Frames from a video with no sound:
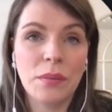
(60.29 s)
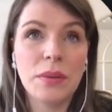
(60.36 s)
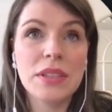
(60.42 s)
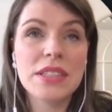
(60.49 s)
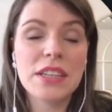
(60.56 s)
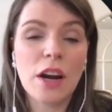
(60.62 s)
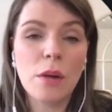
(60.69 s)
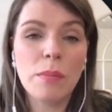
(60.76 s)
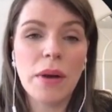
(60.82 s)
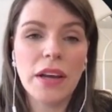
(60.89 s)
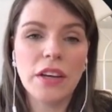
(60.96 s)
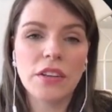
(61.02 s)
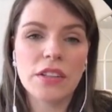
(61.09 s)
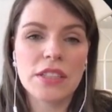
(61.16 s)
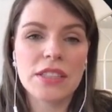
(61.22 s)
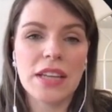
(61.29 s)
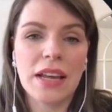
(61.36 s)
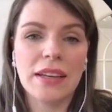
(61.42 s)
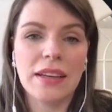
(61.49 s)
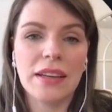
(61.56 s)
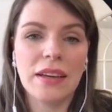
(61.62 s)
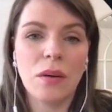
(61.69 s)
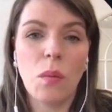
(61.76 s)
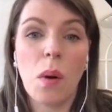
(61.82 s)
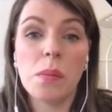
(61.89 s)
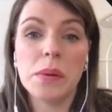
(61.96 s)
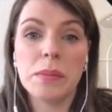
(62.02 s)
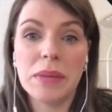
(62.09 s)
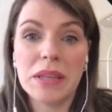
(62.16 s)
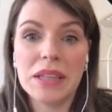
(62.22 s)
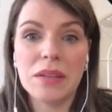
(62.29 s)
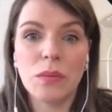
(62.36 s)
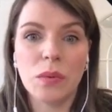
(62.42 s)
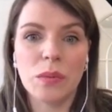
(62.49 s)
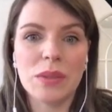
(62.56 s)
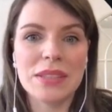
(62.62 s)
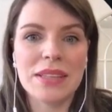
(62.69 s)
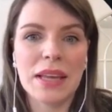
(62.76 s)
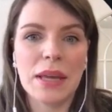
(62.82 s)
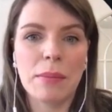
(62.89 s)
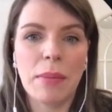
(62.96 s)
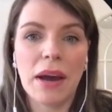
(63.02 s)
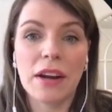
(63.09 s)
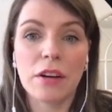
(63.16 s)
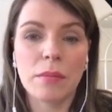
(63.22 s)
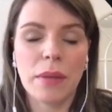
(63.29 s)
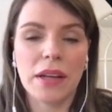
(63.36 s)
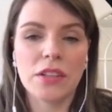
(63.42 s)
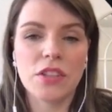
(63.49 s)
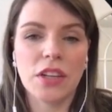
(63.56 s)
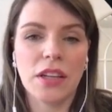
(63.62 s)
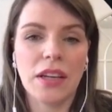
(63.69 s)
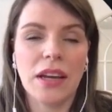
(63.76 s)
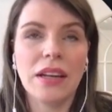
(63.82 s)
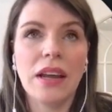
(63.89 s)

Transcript: We'll start by understanding what we mean when we say pattern matching and,